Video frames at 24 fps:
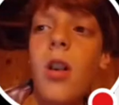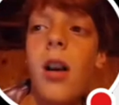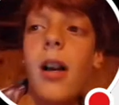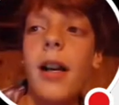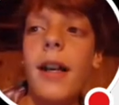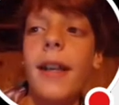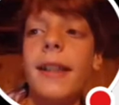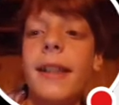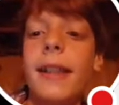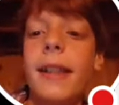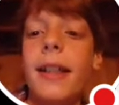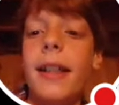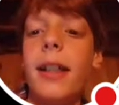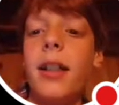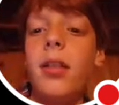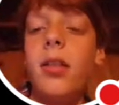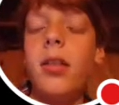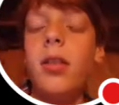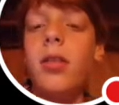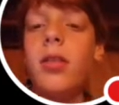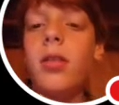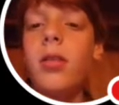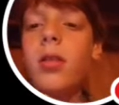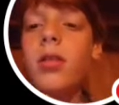Alright, did it.
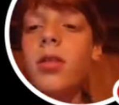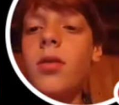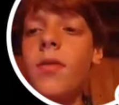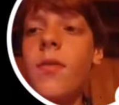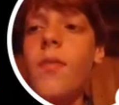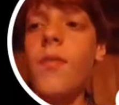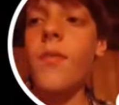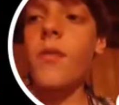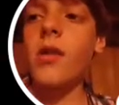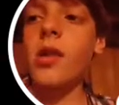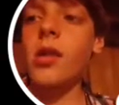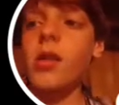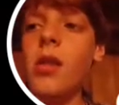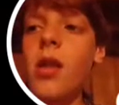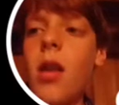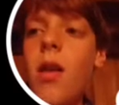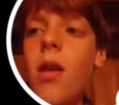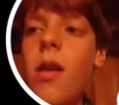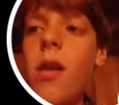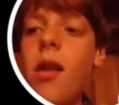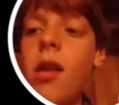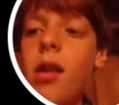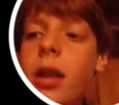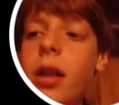
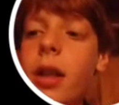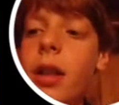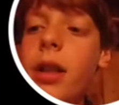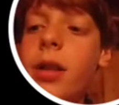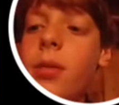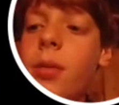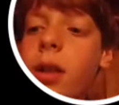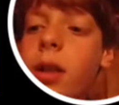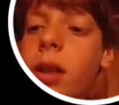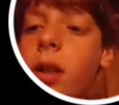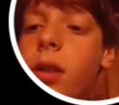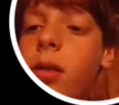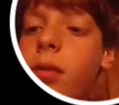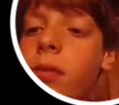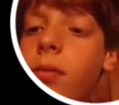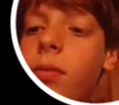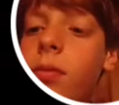Alright, here we go.